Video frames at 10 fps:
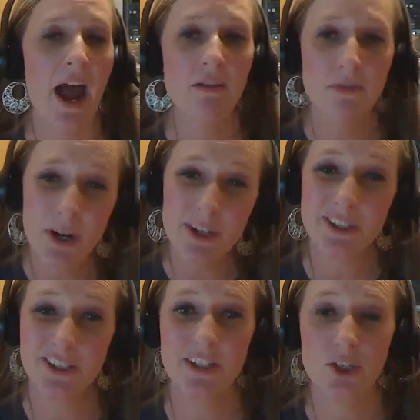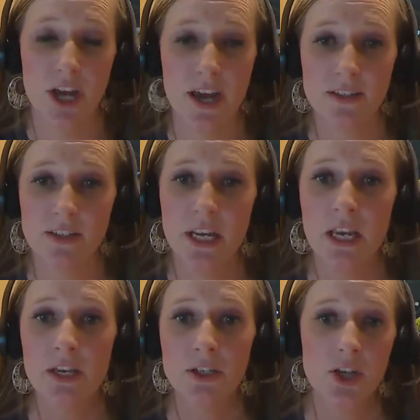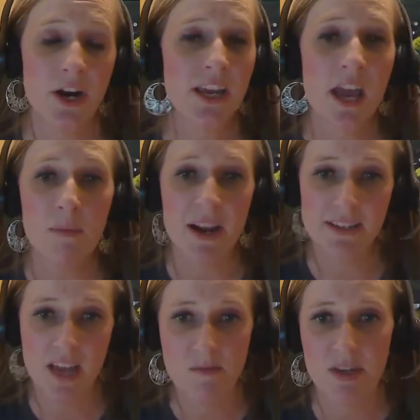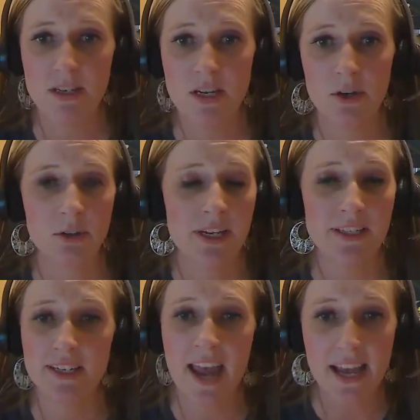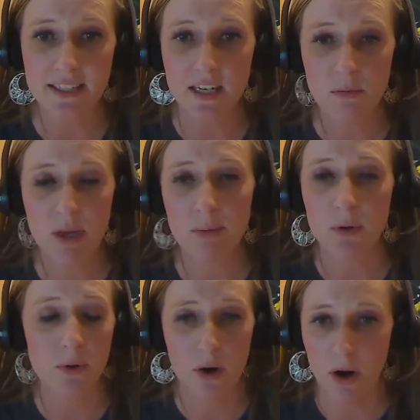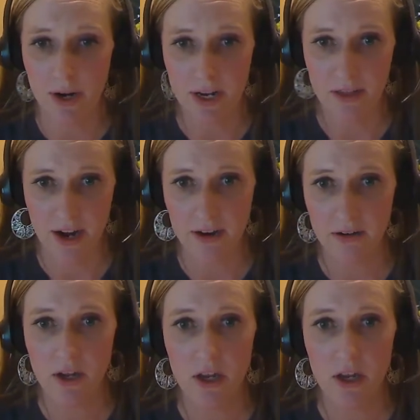I'd first suggest starting out by segmenting your list and asking people who are already there